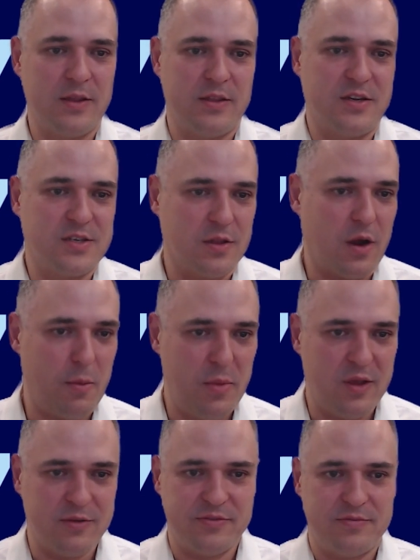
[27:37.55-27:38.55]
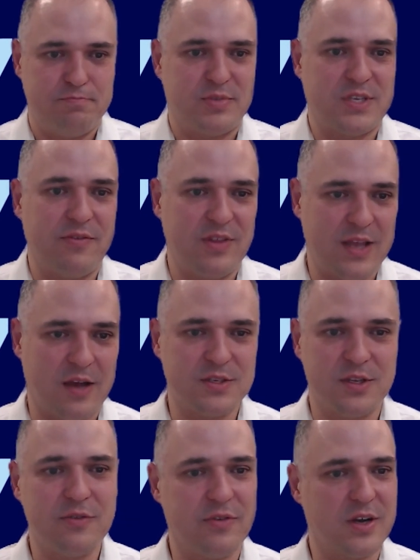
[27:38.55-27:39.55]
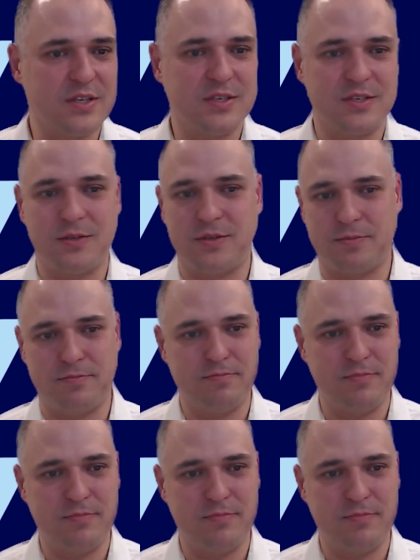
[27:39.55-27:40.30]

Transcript: there's an army of 7,000 of us